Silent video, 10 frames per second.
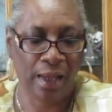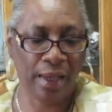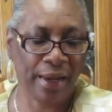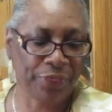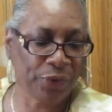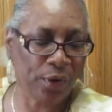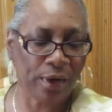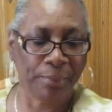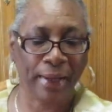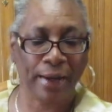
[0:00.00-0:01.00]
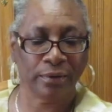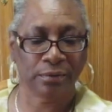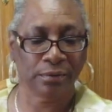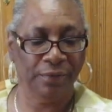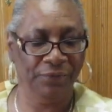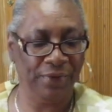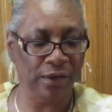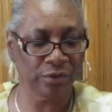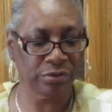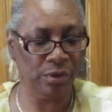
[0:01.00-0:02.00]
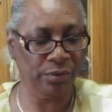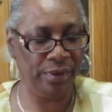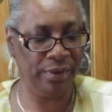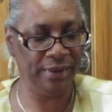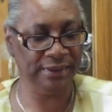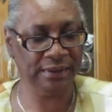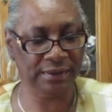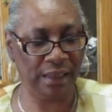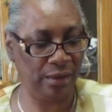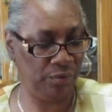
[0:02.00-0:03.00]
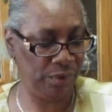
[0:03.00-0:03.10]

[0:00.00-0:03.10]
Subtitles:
And I thought about Velcroing this because I don't